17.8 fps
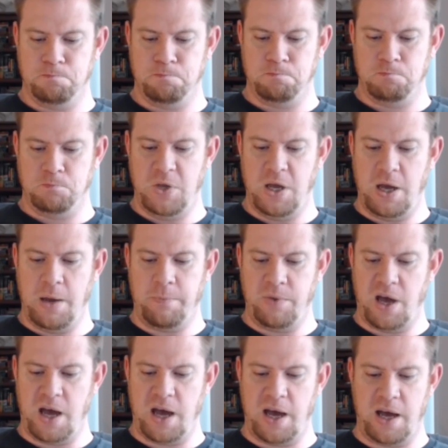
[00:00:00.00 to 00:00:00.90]
Yeah,
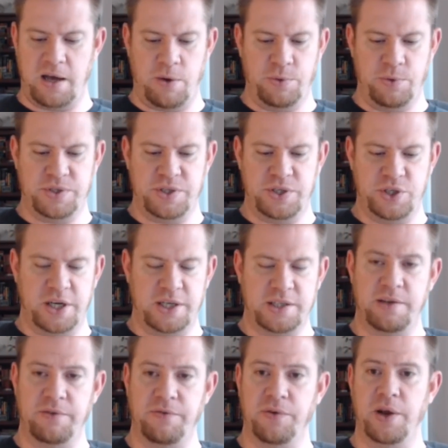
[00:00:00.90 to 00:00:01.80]
I would
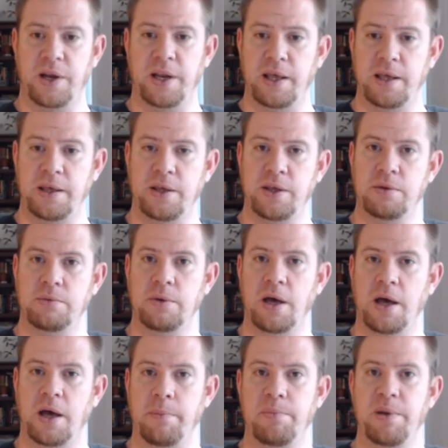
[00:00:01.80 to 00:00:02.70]
suggest it for any
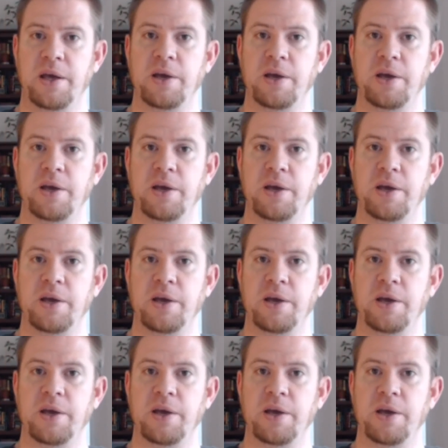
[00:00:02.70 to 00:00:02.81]
big